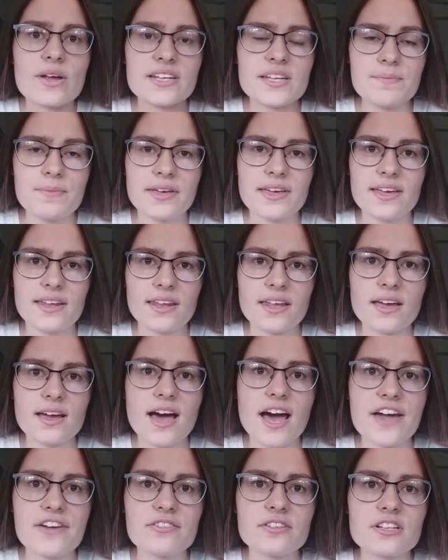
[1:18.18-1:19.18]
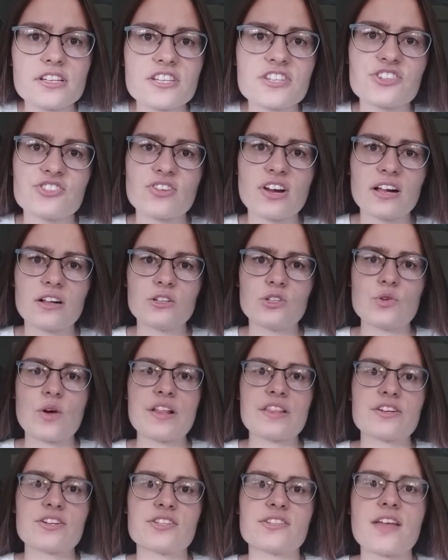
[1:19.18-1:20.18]
the beginning, I really struggled to
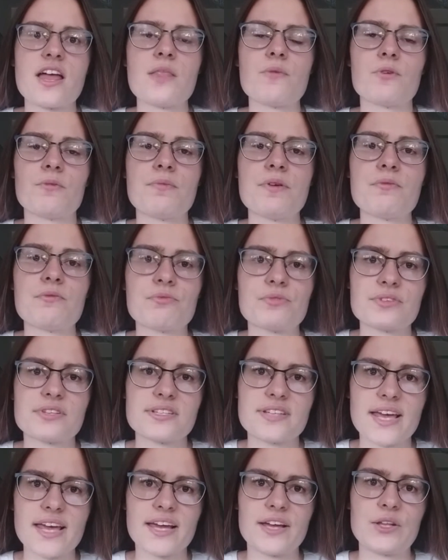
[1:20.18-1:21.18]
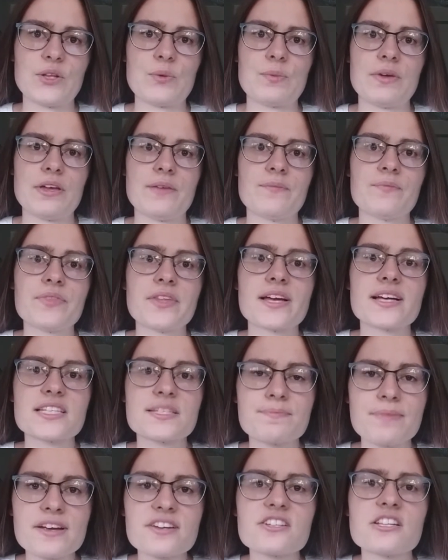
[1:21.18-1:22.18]
understand what people were saying to me,
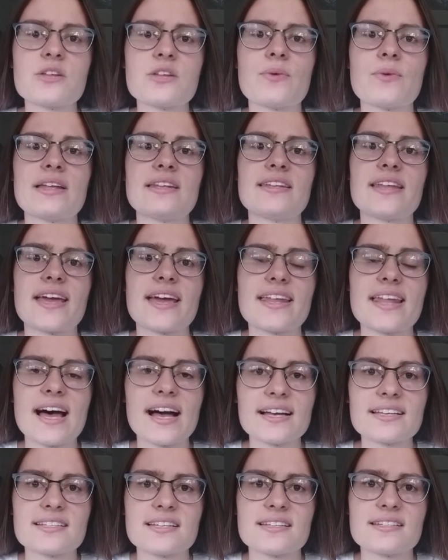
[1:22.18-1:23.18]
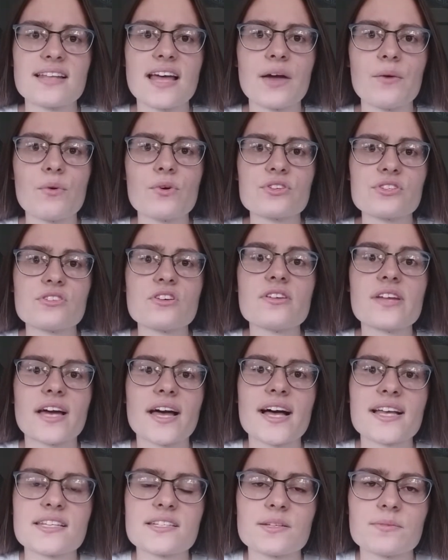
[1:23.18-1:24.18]
especially when they had accents I was not
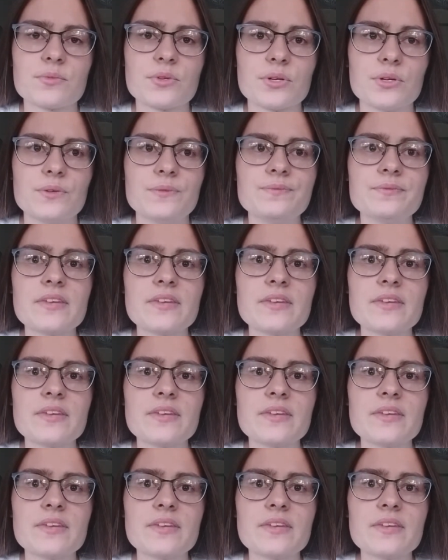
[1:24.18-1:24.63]
accustomed to.